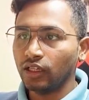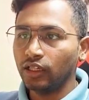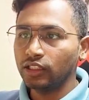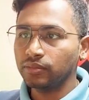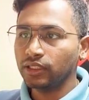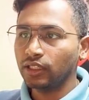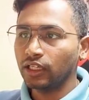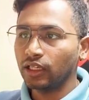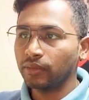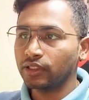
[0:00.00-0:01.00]
Display the
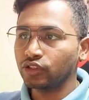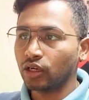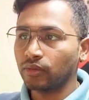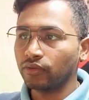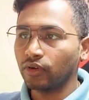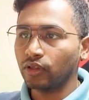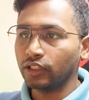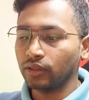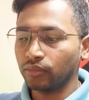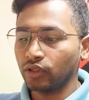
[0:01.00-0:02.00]
name and job of all
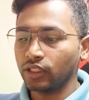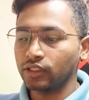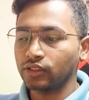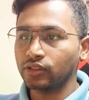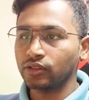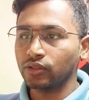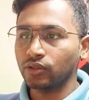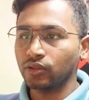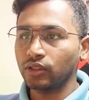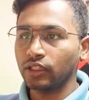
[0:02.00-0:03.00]
the employees.
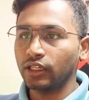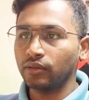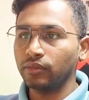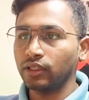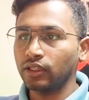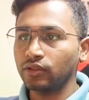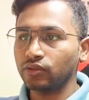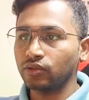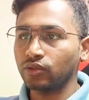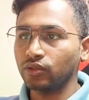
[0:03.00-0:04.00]
So let me
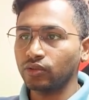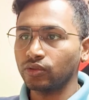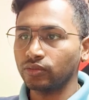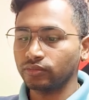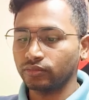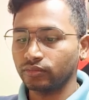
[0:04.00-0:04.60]
show you.